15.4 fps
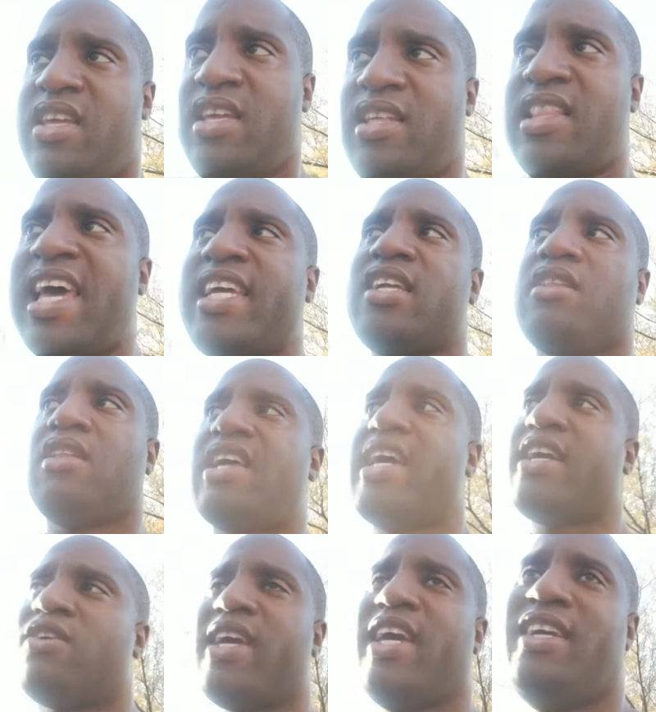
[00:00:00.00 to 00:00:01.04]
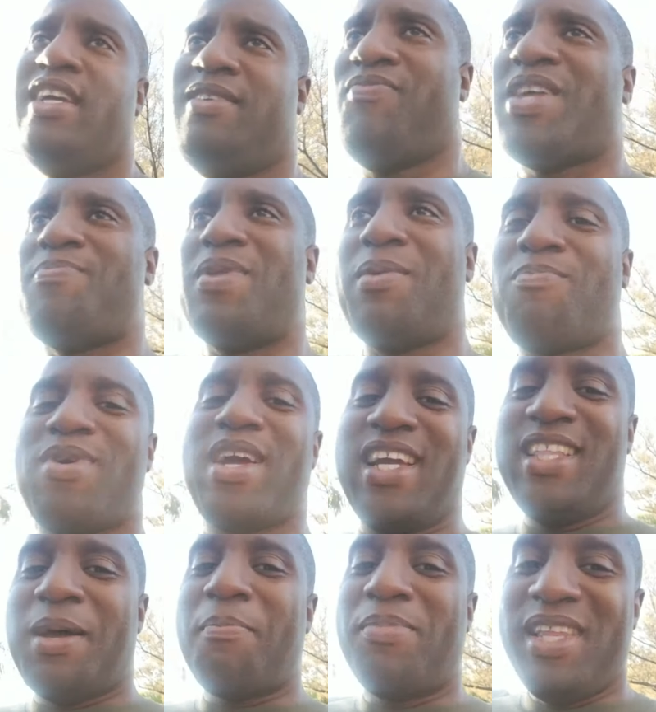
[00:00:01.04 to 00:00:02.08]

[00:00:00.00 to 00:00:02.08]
like okay, I'm not bringing up